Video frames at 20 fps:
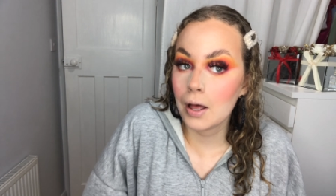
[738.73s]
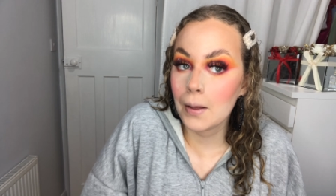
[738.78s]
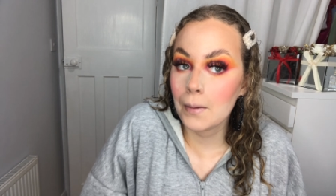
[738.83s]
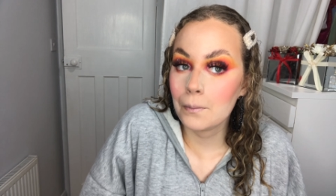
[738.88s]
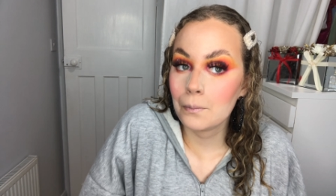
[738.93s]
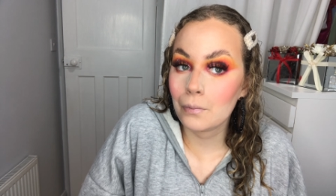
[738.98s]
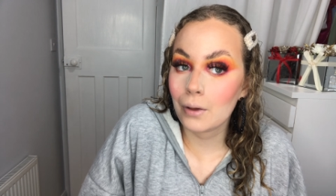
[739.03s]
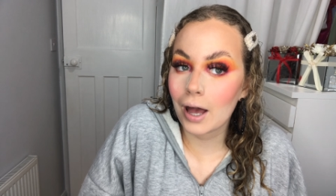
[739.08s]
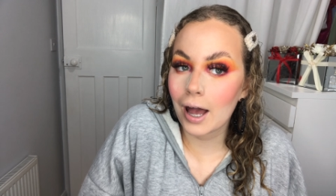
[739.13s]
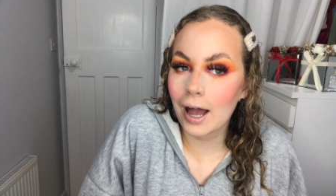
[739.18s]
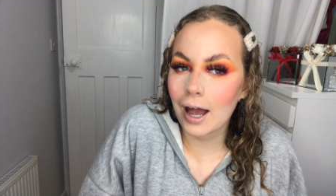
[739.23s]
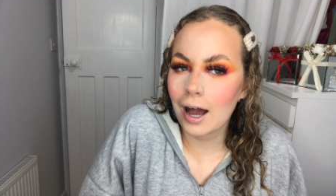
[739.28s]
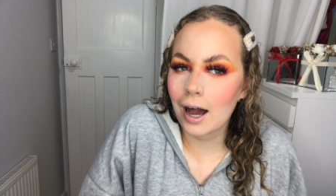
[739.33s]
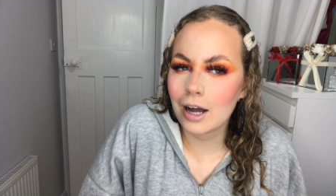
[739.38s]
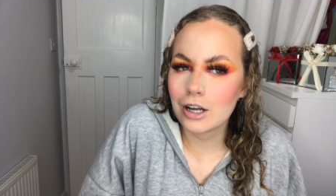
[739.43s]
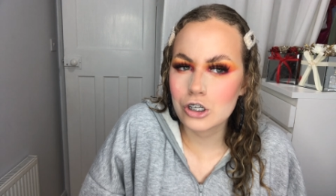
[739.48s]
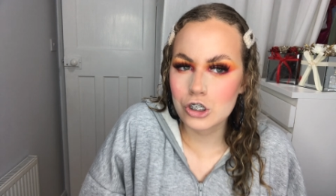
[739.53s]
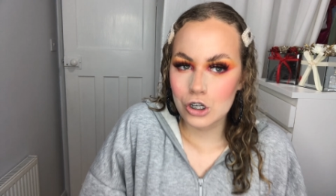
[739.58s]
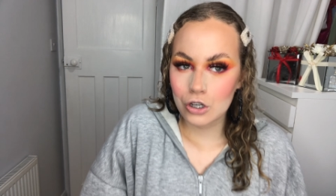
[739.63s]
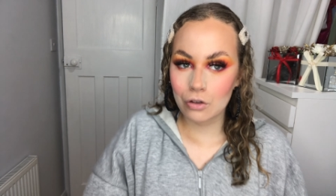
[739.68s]
But I
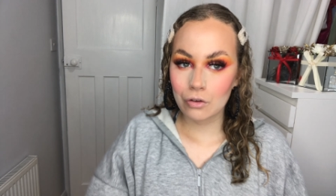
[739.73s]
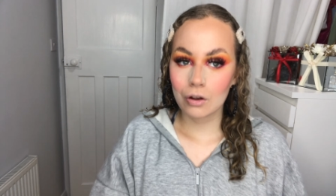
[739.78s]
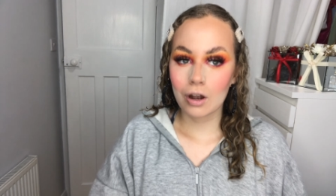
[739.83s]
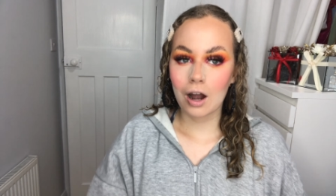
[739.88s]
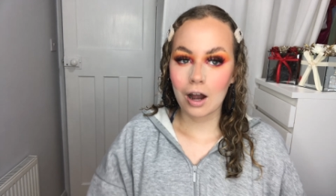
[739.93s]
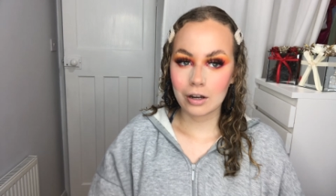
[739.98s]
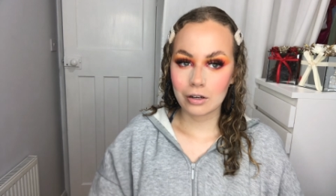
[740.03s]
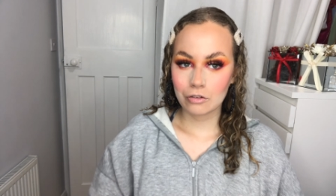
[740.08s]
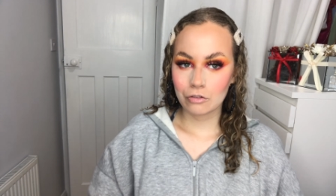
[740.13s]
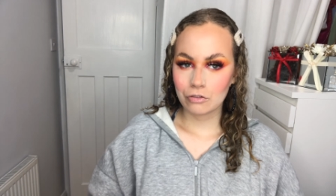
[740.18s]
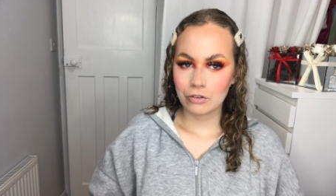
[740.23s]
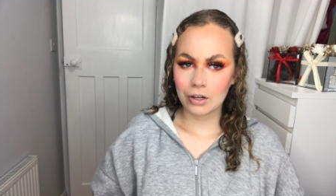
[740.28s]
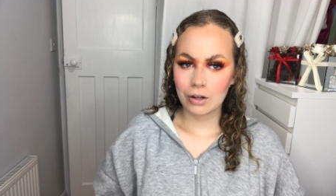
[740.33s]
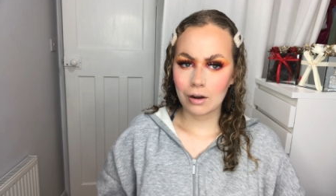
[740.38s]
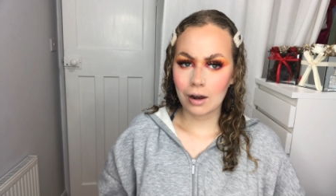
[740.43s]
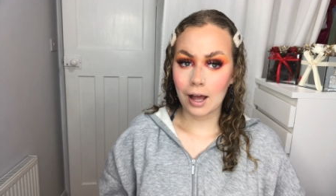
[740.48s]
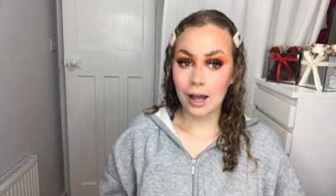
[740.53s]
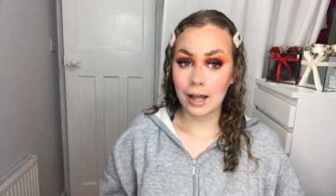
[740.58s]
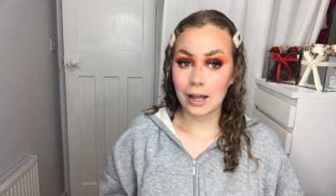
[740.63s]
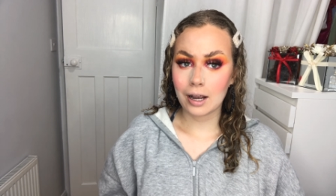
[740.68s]
do kind of feel
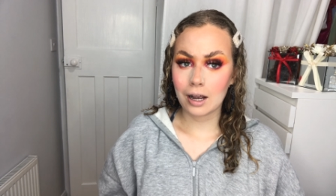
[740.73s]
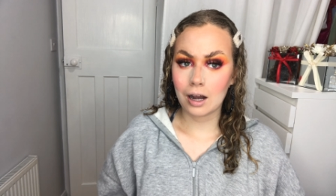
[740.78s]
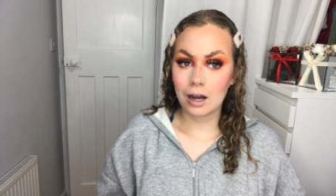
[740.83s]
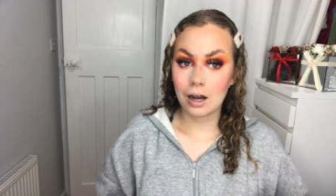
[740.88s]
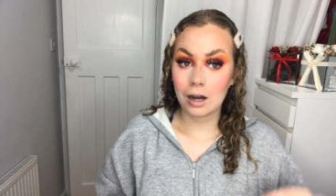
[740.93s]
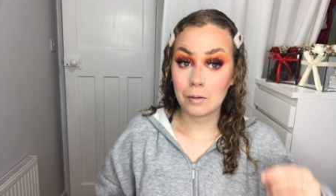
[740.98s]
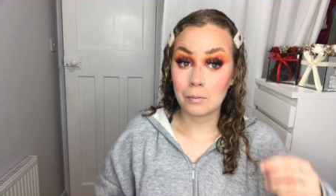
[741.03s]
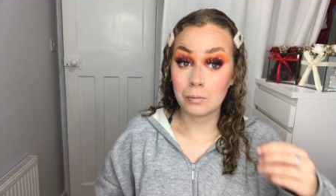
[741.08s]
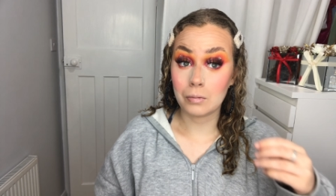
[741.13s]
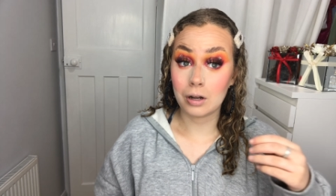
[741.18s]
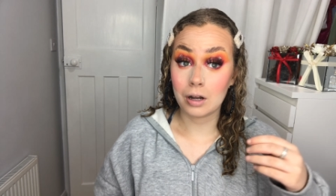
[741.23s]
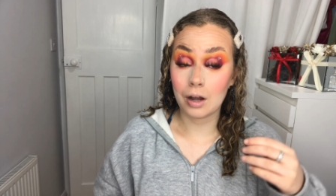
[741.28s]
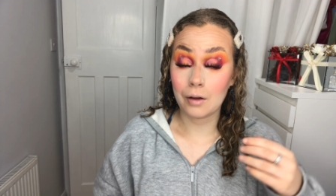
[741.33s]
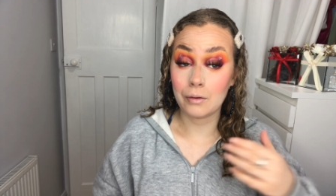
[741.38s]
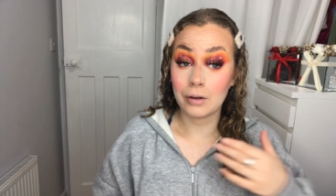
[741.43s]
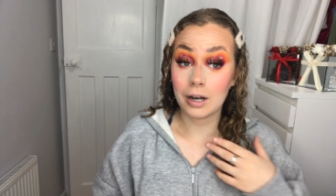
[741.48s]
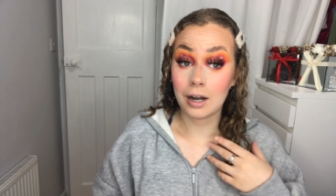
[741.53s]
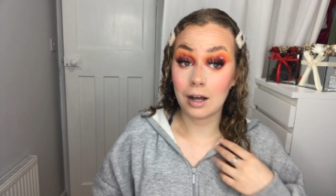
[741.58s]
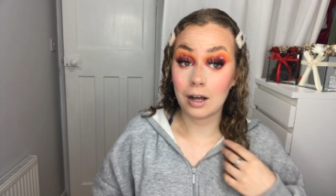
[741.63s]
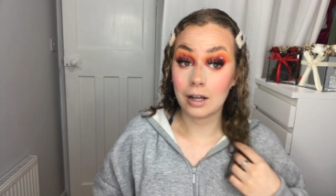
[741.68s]
like I'm going
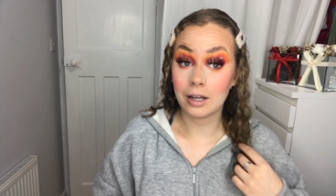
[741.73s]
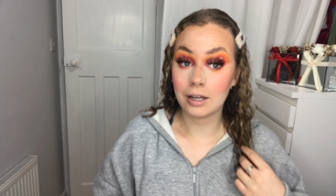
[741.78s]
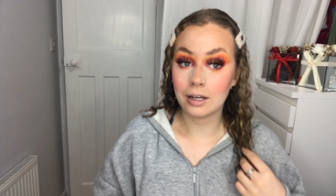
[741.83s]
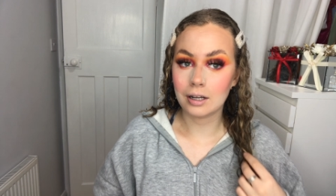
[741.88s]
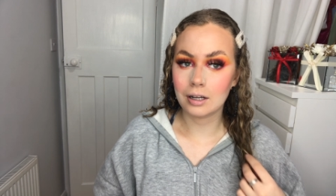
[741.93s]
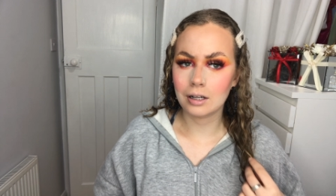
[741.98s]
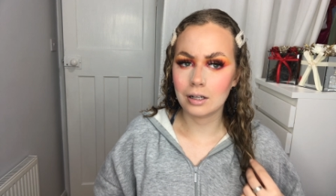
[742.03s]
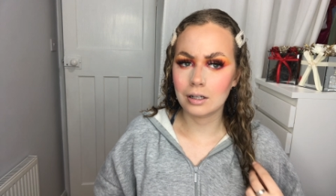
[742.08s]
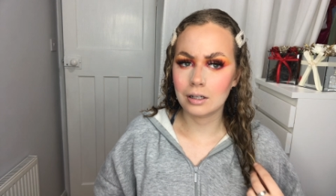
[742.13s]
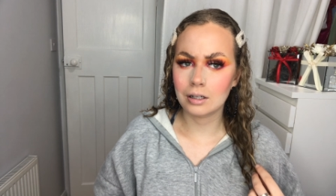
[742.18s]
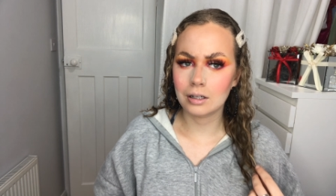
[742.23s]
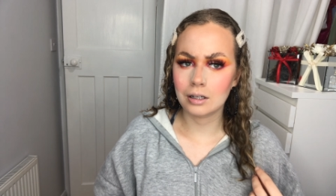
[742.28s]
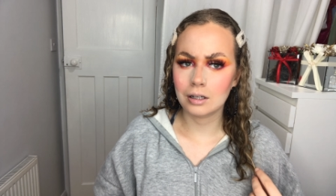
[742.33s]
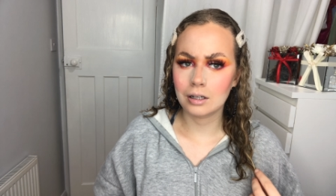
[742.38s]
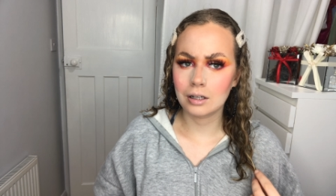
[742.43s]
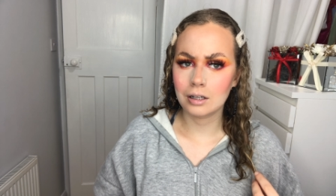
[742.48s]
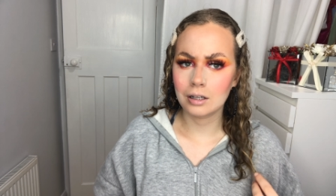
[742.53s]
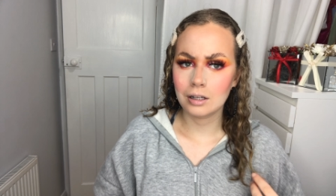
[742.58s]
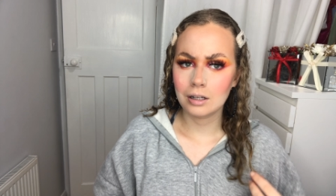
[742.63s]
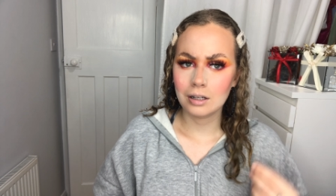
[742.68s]
like
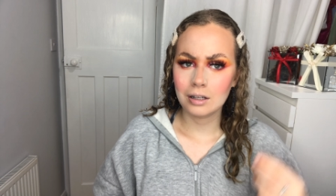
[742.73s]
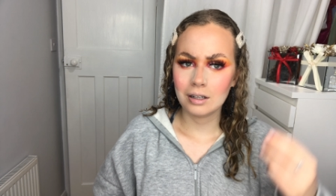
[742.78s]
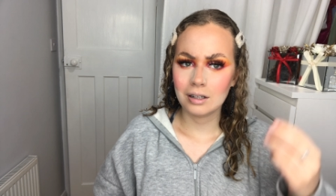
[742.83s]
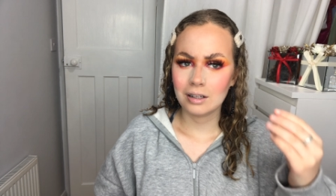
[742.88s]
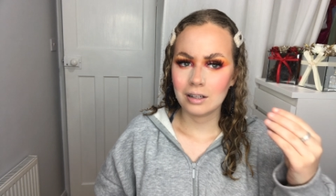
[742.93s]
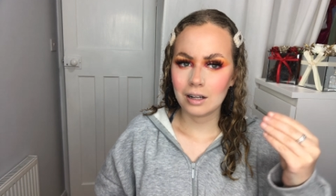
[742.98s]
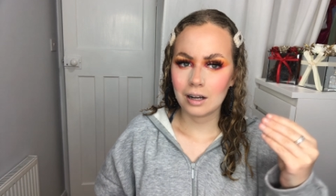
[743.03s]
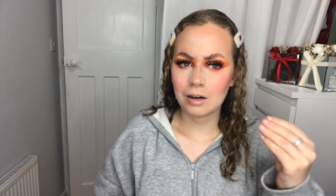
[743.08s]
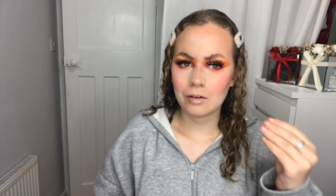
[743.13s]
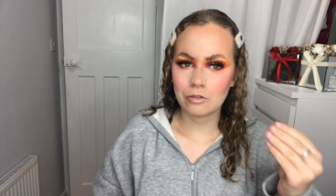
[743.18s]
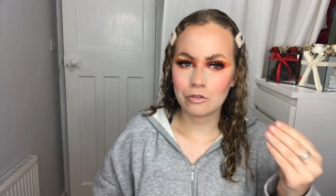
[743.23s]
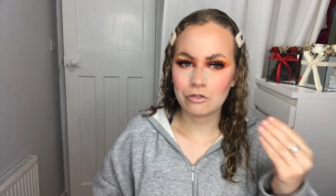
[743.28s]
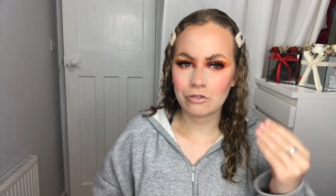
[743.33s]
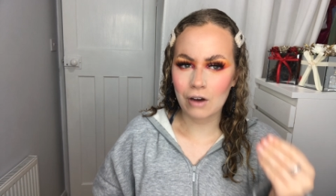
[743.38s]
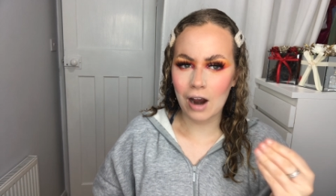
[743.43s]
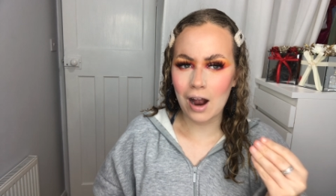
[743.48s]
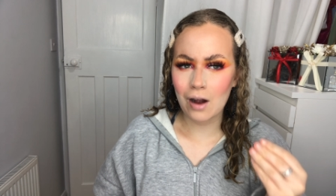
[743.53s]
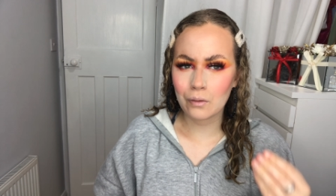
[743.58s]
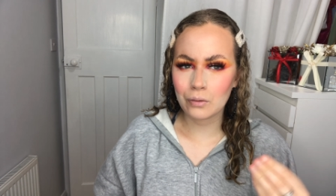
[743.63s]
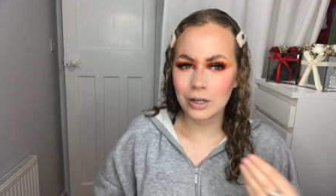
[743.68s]
I'm
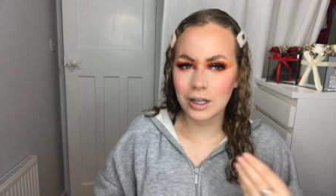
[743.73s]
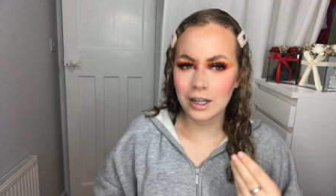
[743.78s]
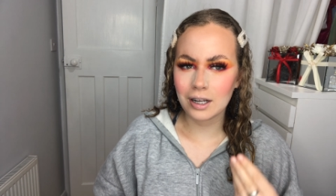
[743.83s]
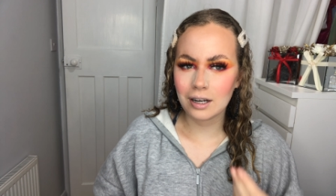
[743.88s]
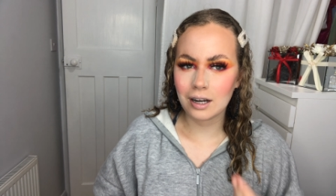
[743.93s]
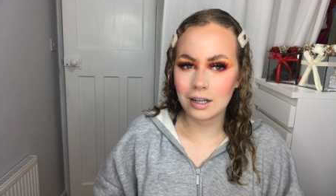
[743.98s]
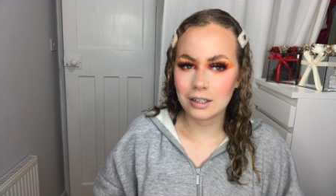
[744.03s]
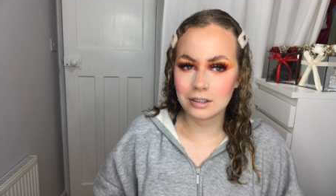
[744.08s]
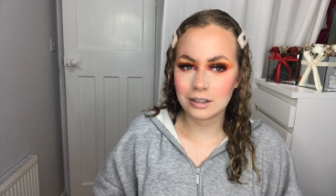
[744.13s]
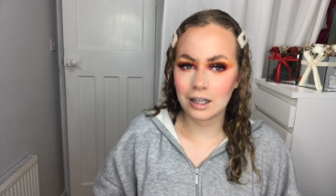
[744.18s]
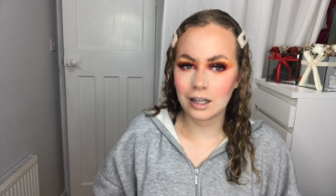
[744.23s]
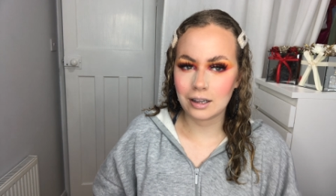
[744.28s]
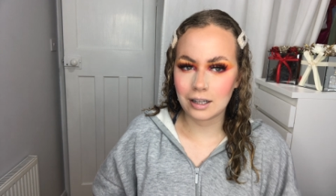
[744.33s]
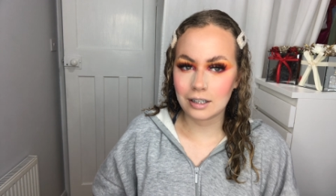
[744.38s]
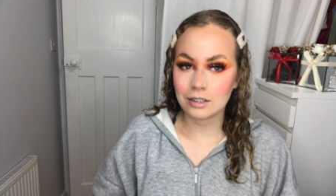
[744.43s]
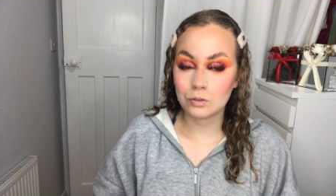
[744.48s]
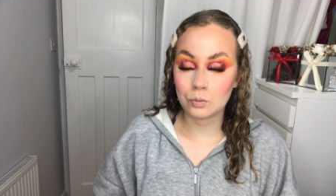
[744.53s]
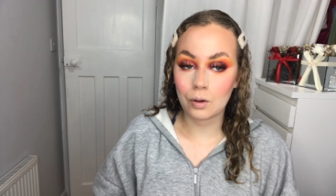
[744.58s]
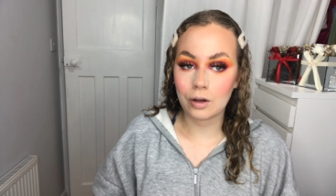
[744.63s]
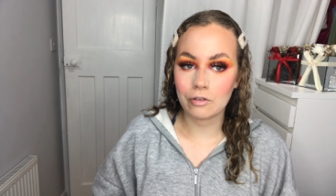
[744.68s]
frowning. That, that, that's
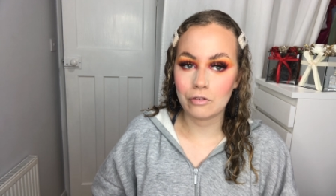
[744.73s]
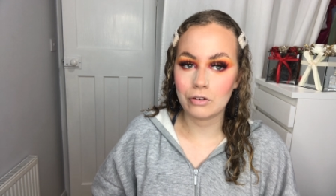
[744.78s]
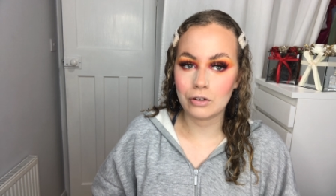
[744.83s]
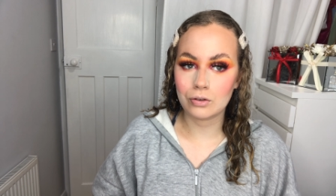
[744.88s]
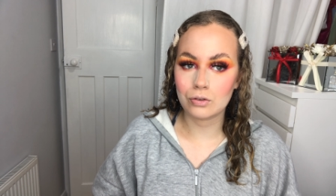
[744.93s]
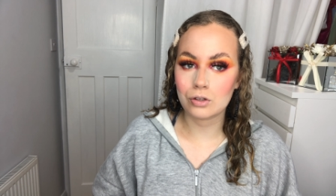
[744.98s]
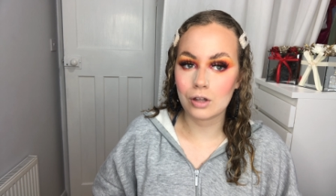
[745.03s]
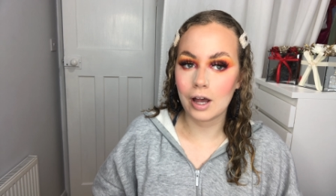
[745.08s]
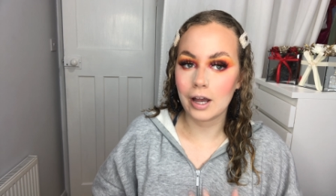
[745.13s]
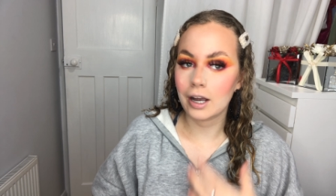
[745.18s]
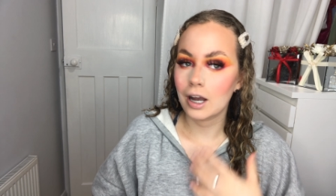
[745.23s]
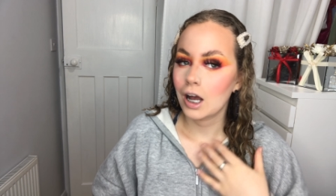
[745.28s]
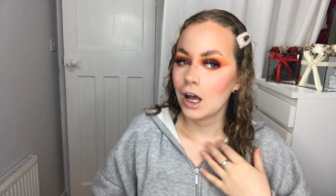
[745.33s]
what it feels like.